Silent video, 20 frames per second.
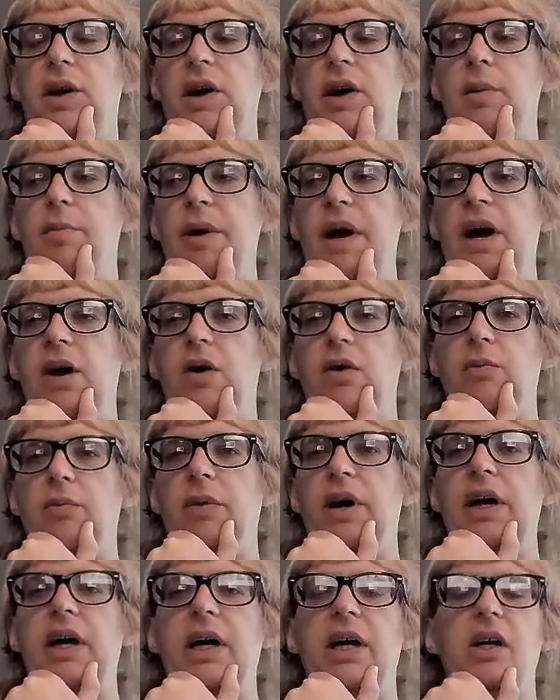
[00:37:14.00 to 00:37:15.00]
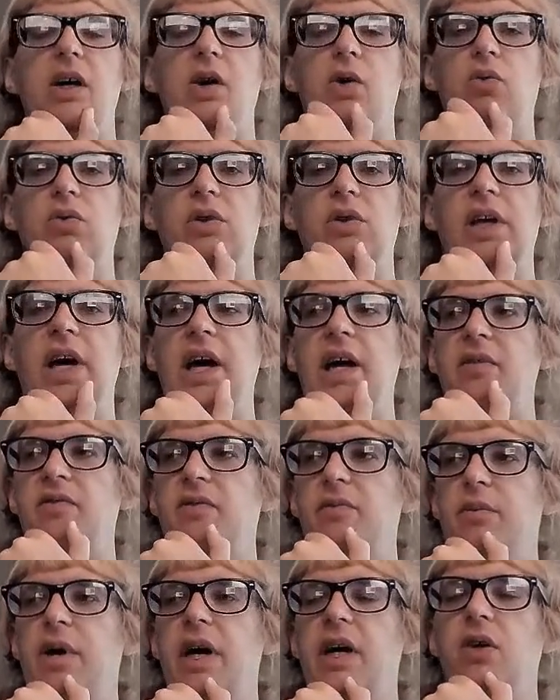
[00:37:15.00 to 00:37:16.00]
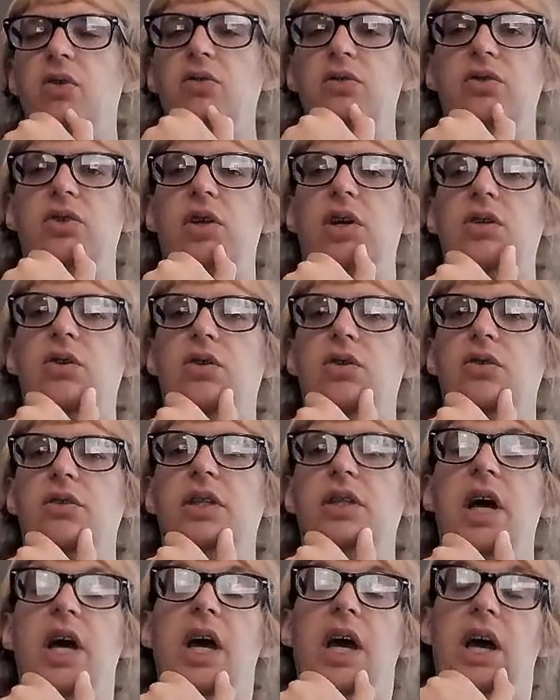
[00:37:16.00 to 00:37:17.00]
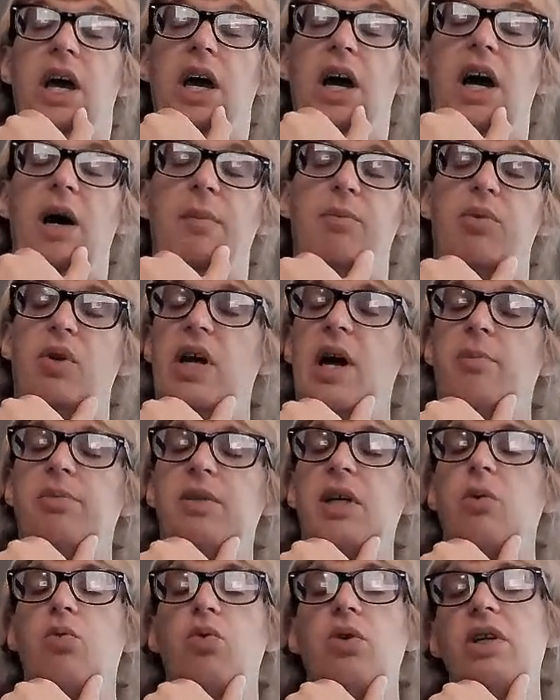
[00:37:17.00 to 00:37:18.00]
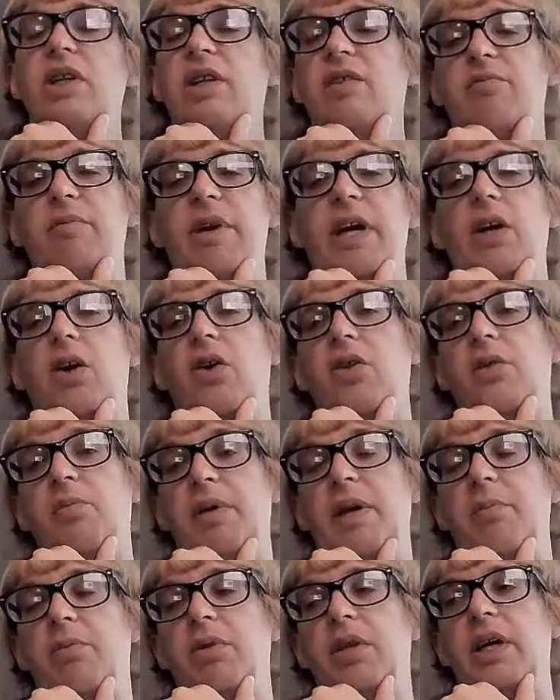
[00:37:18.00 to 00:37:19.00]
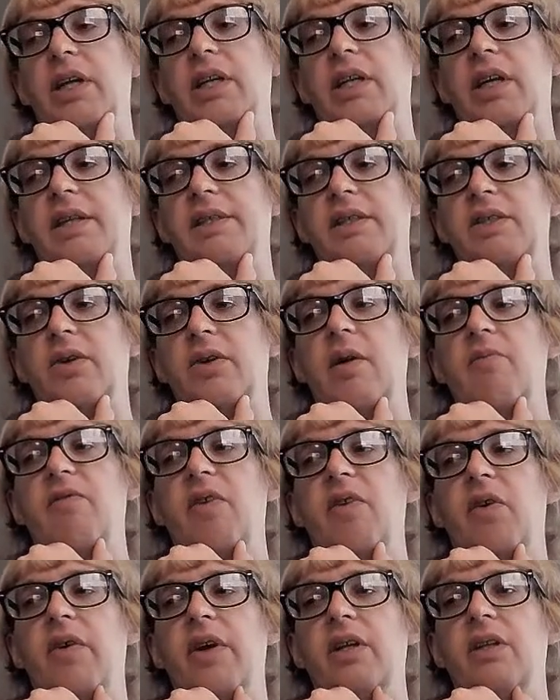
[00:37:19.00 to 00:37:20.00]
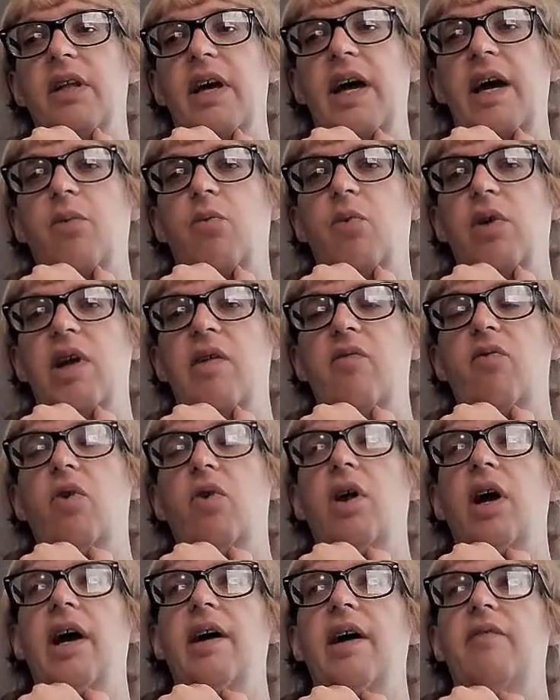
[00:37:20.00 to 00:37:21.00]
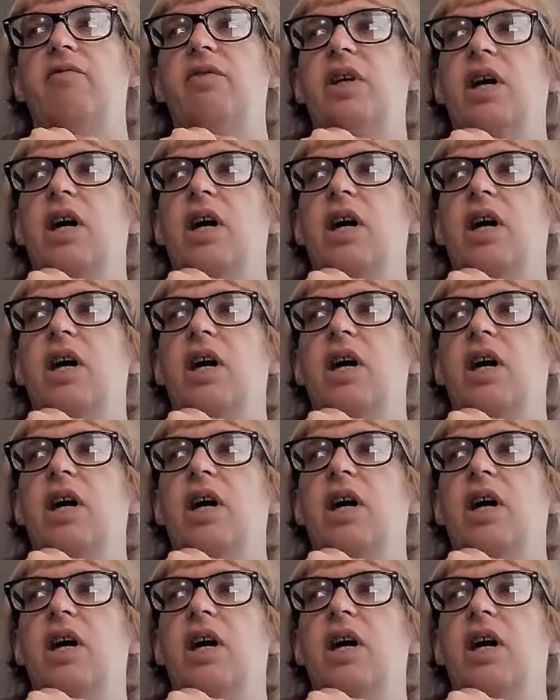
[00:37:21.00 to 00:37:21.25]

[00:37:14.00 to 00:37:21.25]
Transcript: about my own life and my own struggles, perhaps I wouldn't have met all the people I did. So I'm very glad. Whatever I've